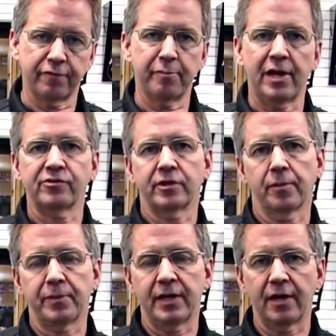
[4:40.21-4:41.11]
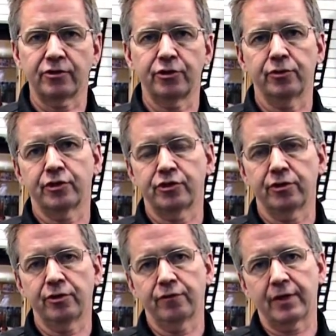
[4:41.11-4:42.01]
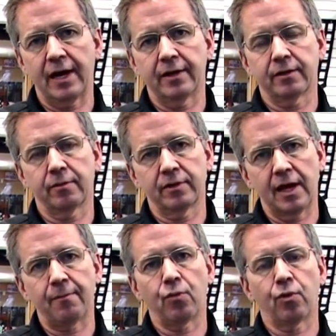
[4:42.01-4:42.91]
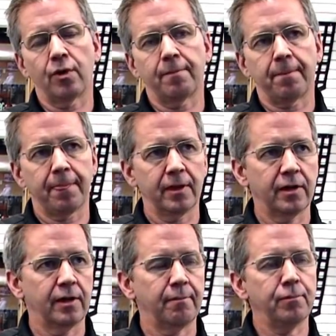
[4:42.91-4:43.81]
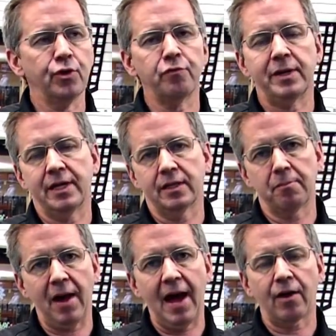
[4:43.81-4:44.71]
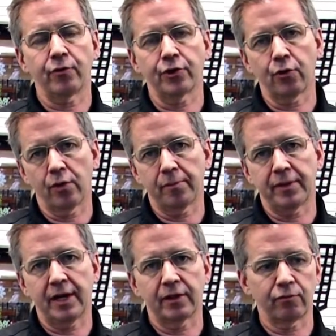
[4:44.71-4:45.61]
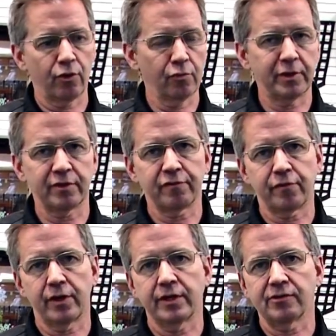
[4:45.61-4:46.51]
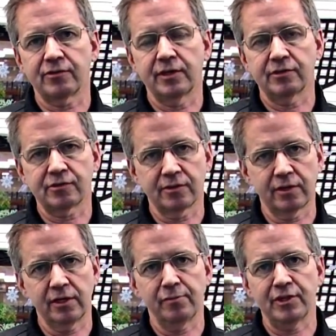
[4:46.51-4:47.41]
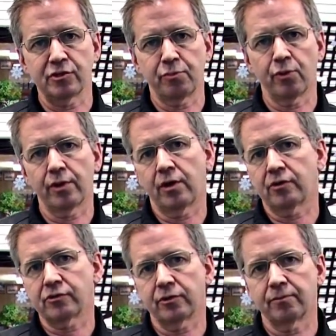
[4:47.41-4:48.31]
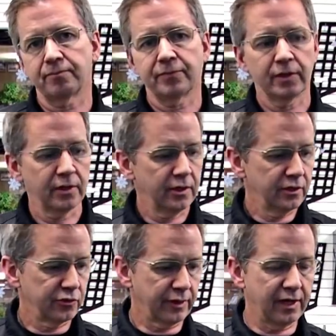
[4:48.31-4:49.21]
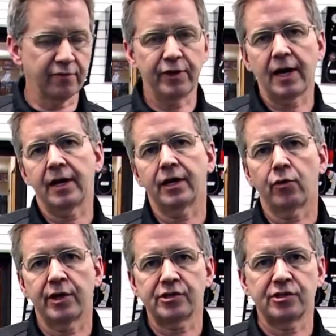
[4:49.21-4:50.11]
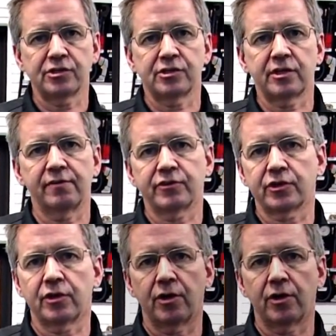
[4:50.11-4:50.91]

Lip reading: from bouncing up and down too, because you've got a lot more movement in the back when you're going up and down the road, but the front is need to be supported also. So again, if you got any questions, just give us a